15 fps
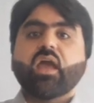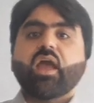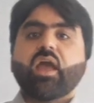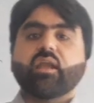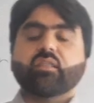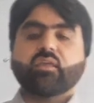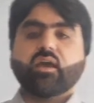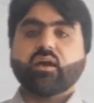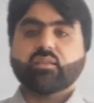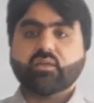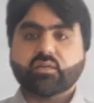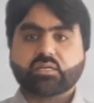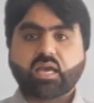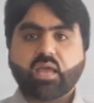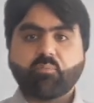And the other
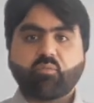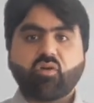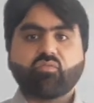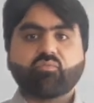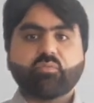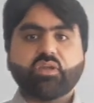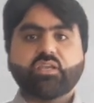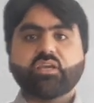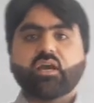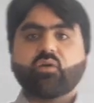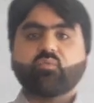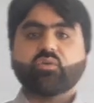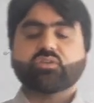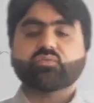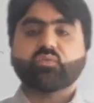type of media
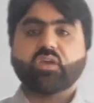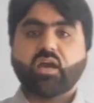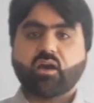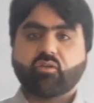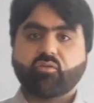which we are